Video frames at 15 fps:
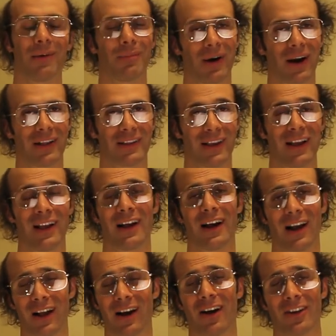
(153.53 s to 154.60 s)
but
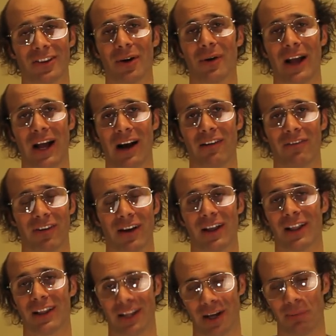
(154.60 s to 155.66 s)
I also have
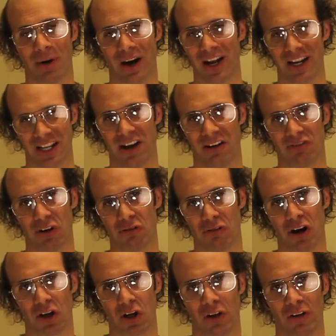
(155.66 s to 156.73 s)
the body of your
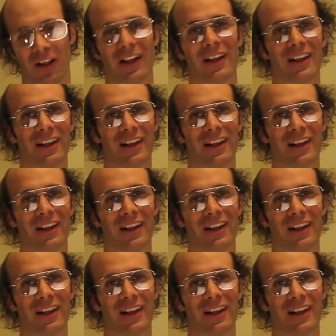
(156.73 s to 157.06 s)
uncle.